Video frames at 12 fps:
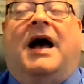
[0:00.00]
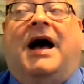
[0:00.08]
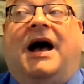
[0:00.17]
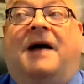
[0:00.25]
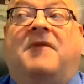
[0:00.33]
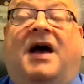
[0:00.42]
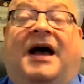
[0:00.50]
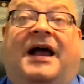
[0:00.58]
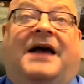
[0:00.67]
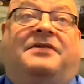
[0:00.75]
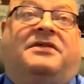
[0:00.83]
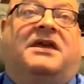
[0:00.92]
Um,
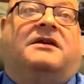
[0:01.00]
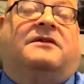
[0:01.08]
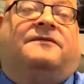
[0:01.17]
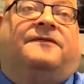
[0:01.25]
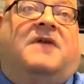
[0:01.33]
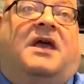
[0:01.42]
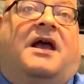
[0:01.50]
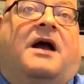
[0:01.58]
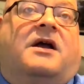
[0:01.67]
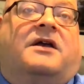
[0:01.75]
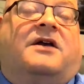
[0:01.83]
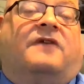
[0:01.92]
I, I think if they
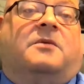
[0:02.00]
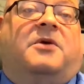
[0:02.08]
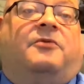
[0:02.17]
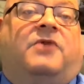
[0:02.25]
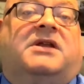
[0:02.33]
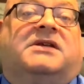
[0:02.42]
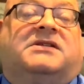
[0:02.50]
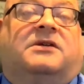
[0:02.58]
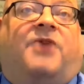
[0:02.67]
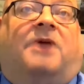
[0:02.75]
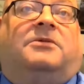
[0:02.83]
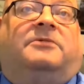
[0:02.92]
are a government witness,
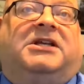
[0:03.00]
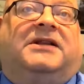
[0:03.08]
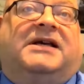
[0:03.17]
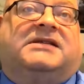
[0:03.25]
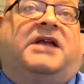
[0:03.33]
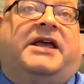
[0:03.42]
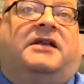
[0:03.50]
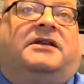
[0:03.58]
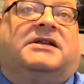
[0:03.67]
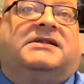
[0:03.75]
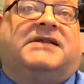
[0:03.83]
they're probably less likely to